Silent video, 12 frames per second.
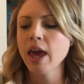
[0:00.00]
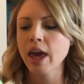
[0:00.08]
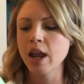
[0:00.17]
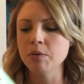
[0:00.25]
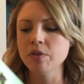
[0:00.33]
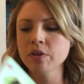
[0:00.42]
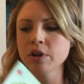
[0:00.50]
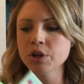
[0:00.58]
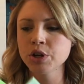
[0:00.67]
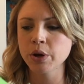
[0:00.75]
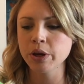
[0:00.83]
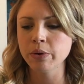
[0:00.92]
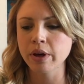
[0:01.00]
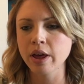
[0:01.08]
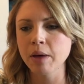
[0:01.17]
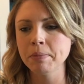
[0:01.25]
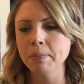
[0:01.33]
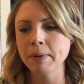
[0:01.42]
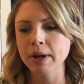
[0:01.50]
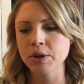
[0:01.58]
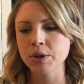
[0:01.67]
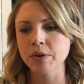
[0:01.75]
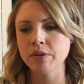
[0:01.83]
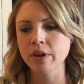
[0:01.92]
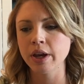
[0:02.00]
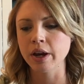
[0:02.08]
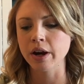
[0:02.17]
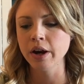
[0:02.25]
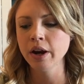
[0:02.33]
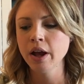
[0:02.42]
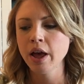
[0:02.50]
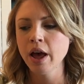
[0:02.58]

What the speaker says: And I'm just going to show you a couple pictures here.